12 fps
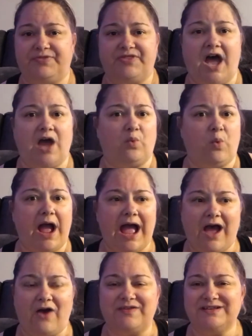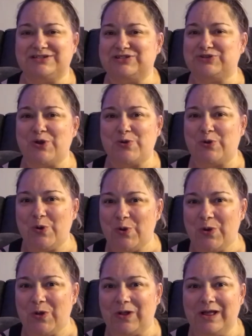thought, wow, this is so
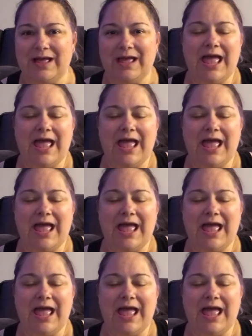cool.